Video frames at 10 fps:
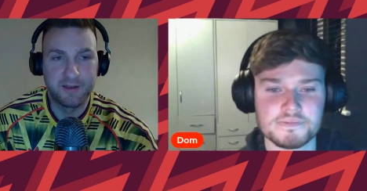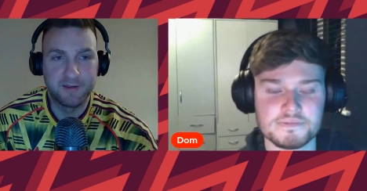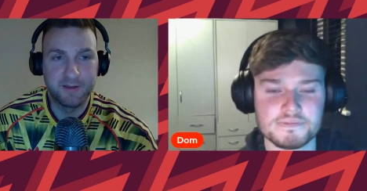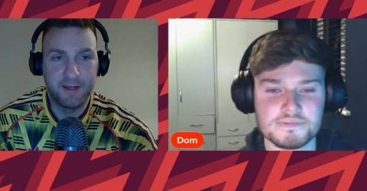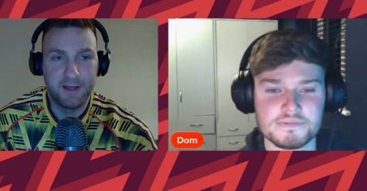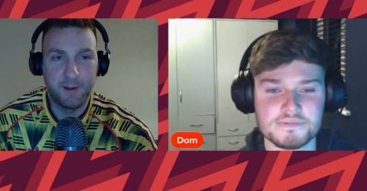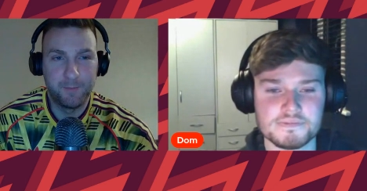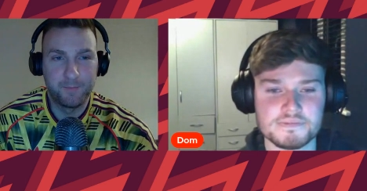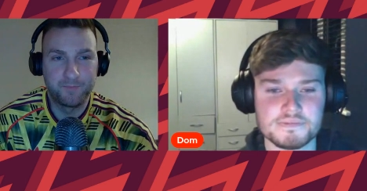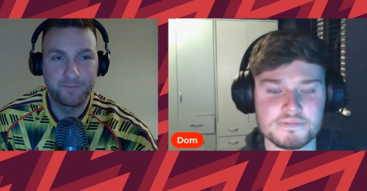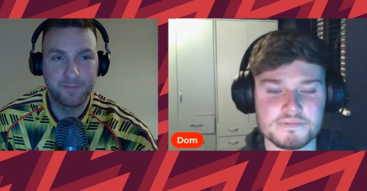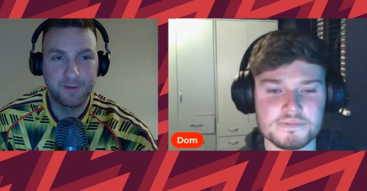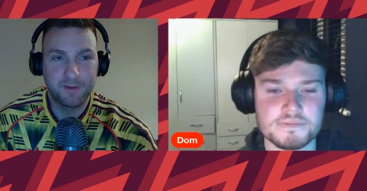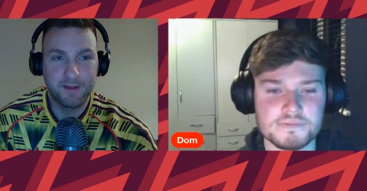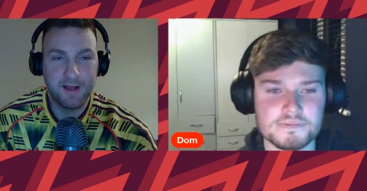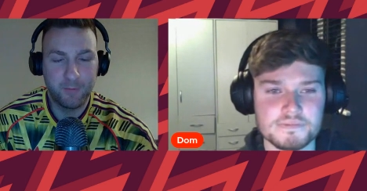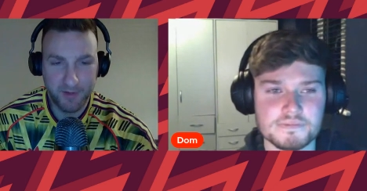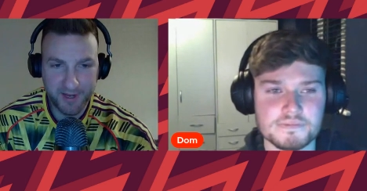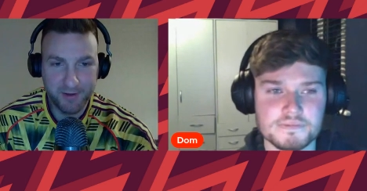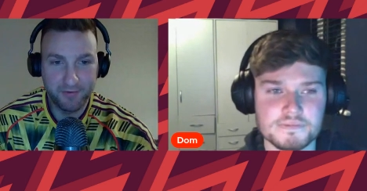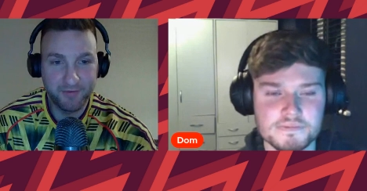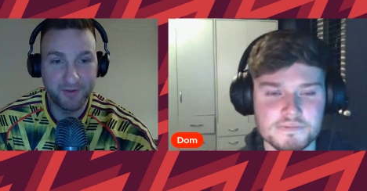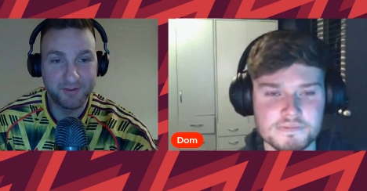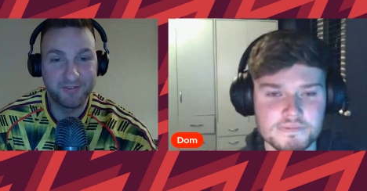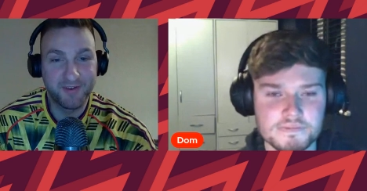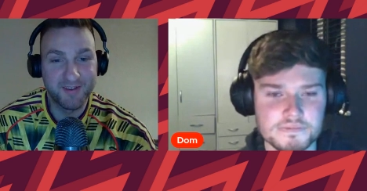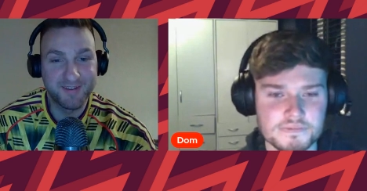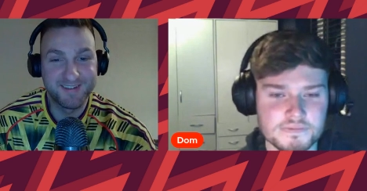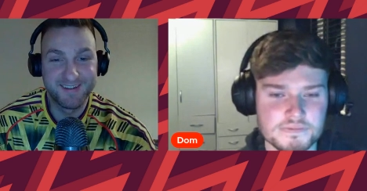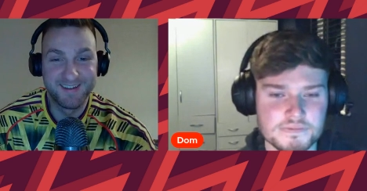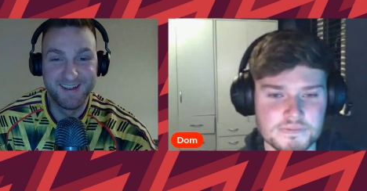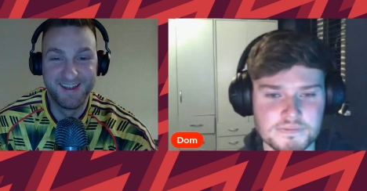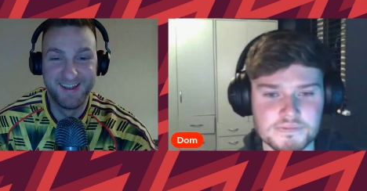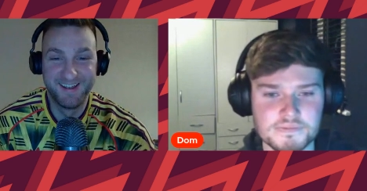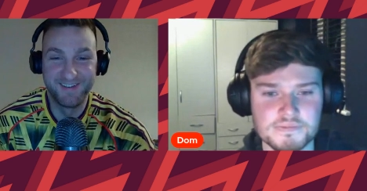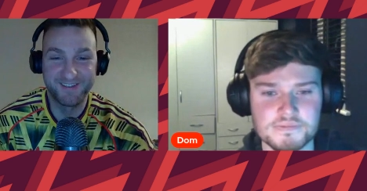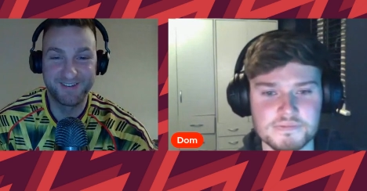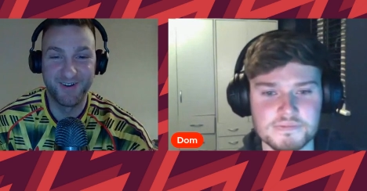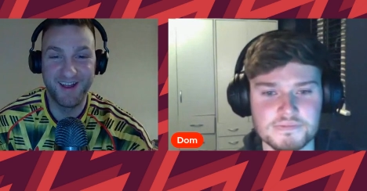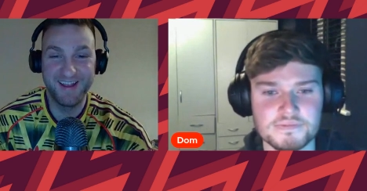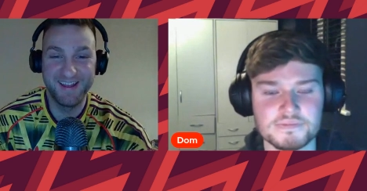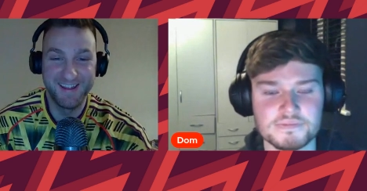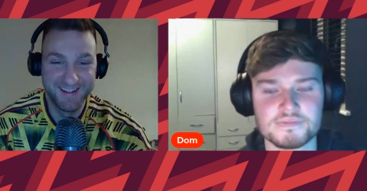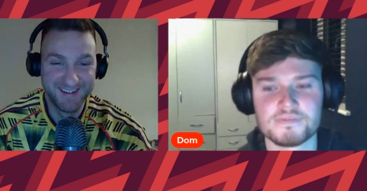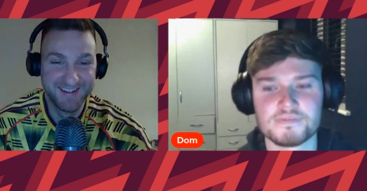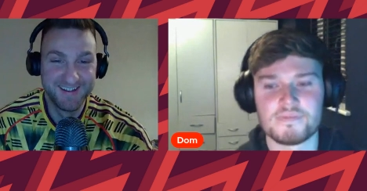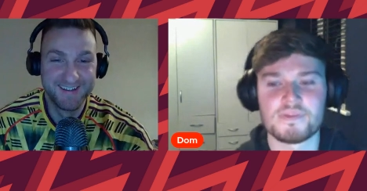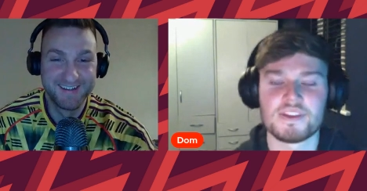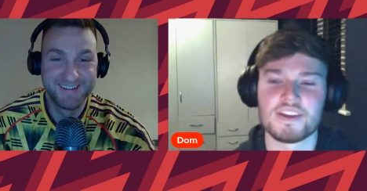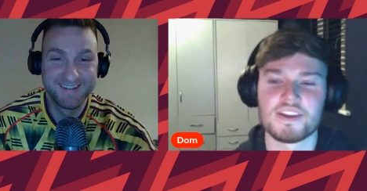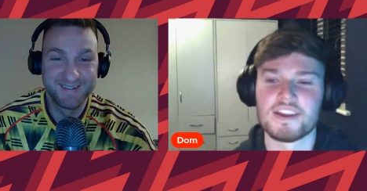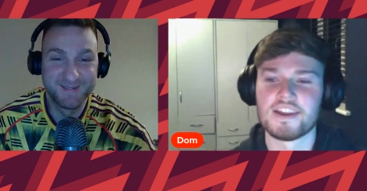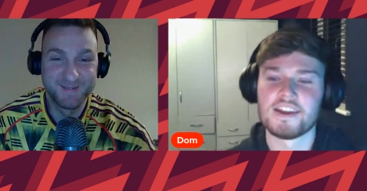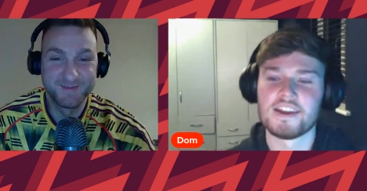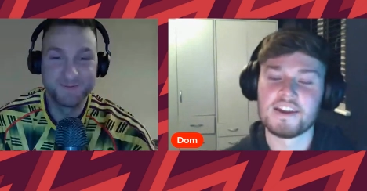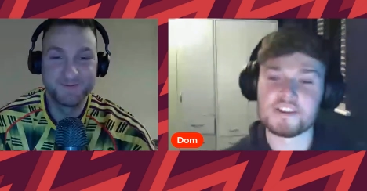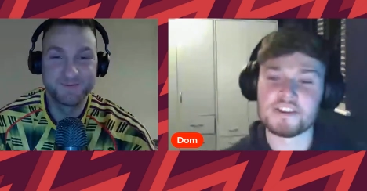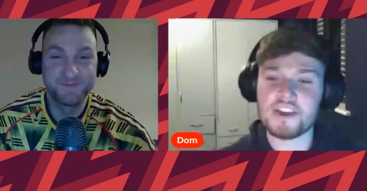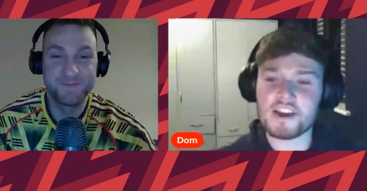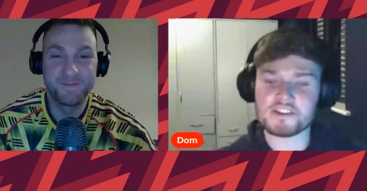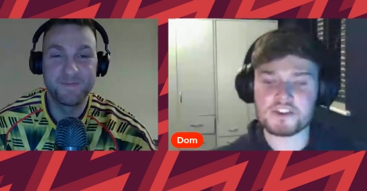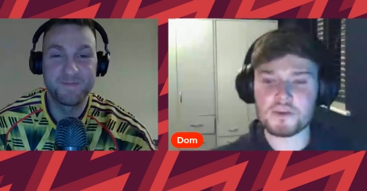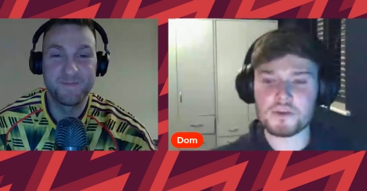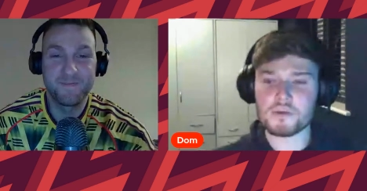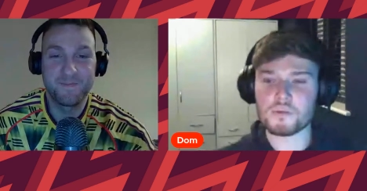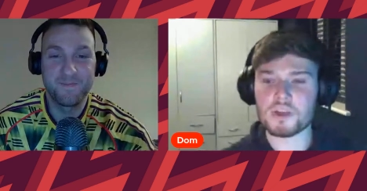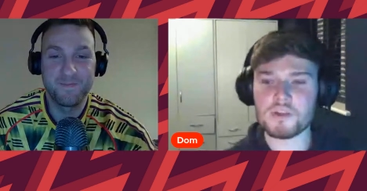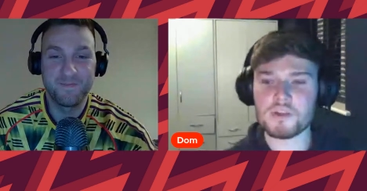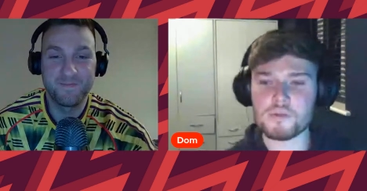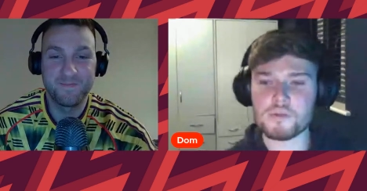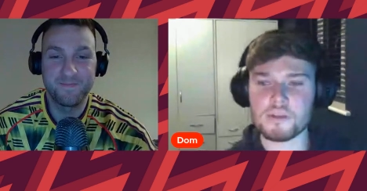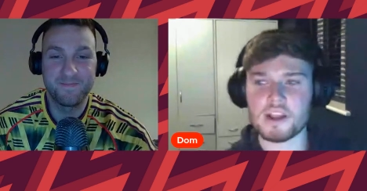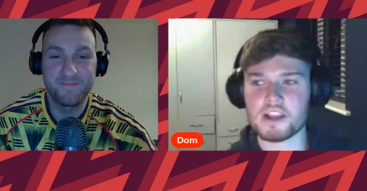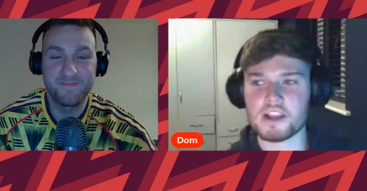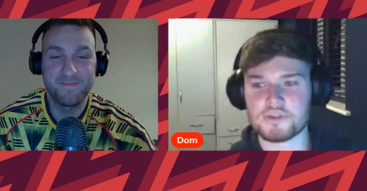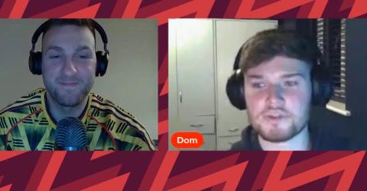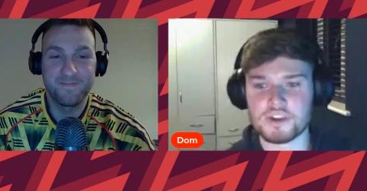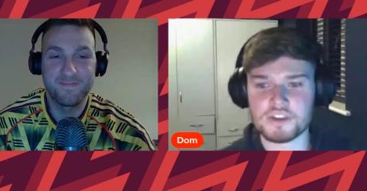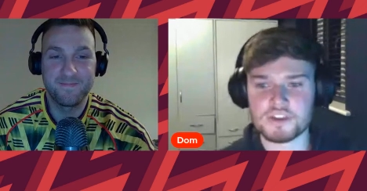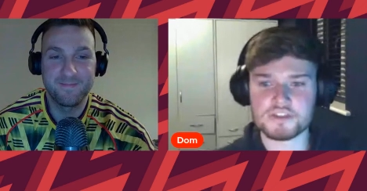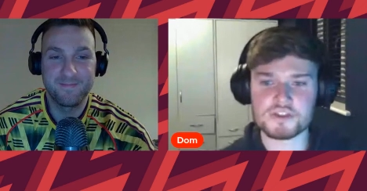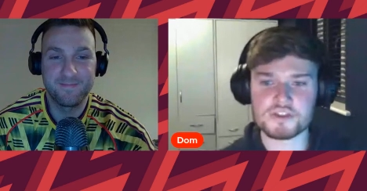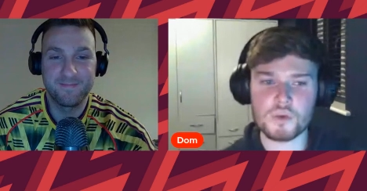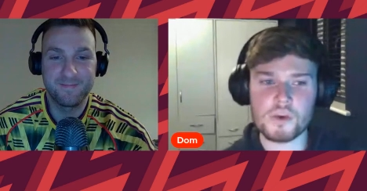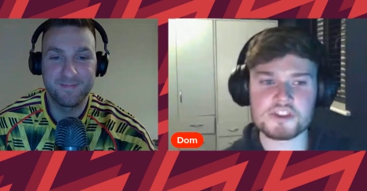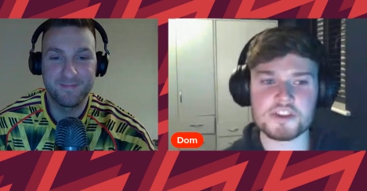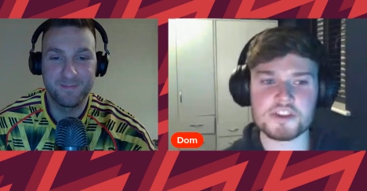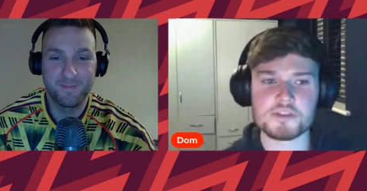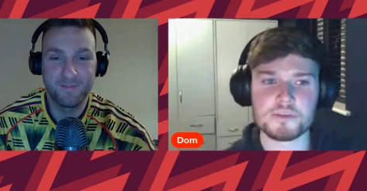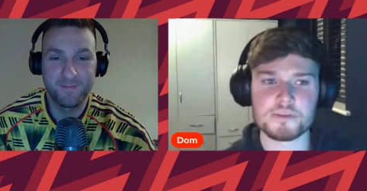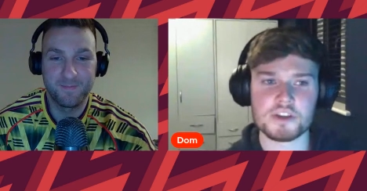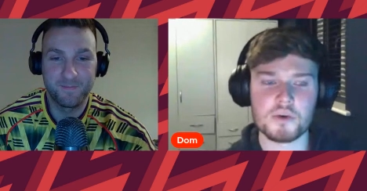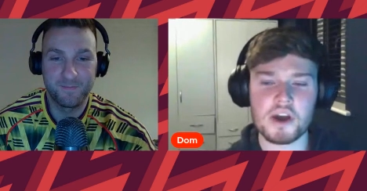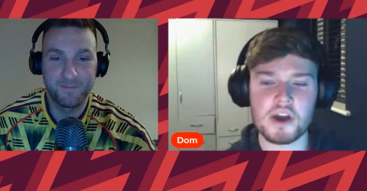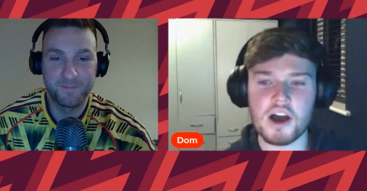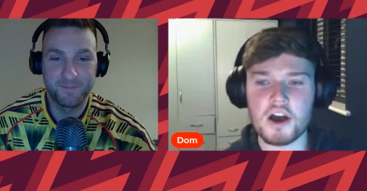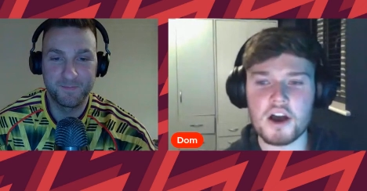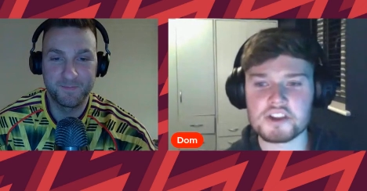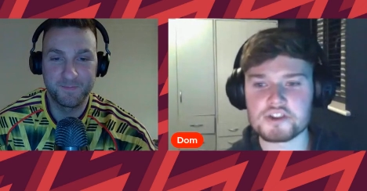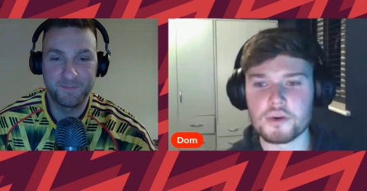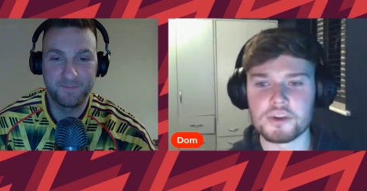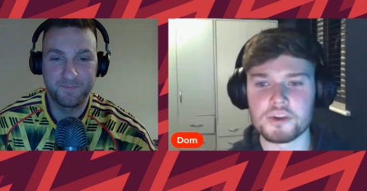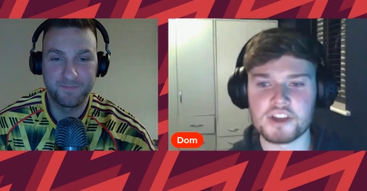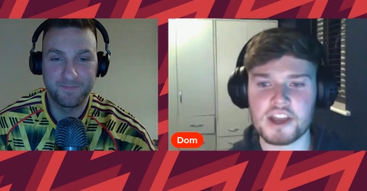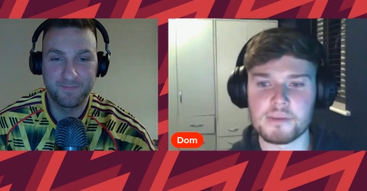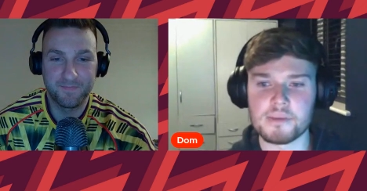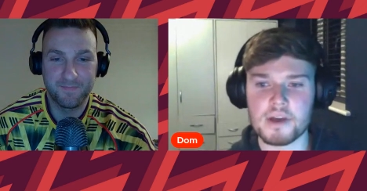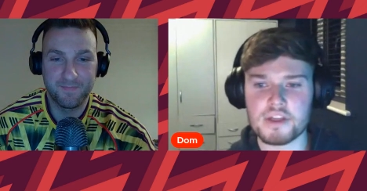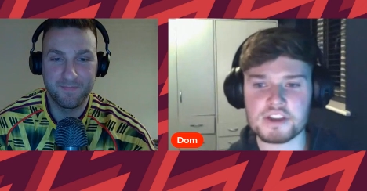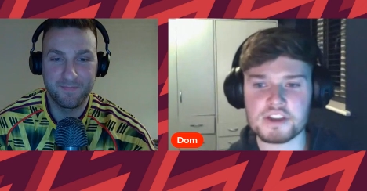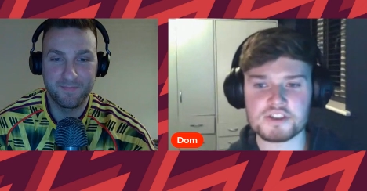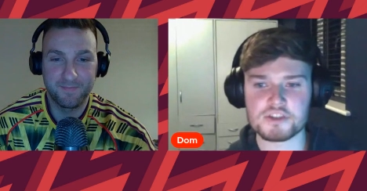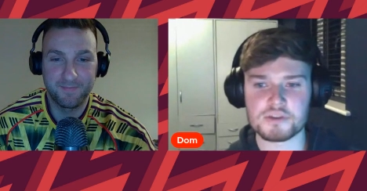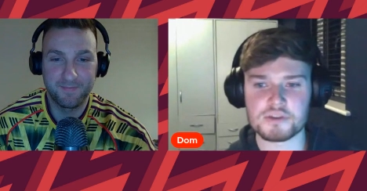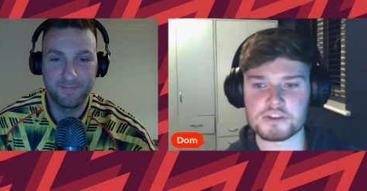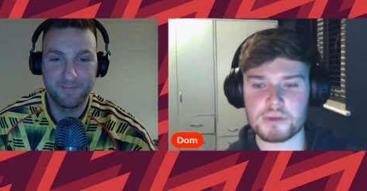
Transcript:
Speaker 1: then. Um, I want to get your thoughts first. That's all right.
Speaker 2: Yeah. So, whenever we play Leicester, it does always seem to be quite a high-scoring game. I think it's just because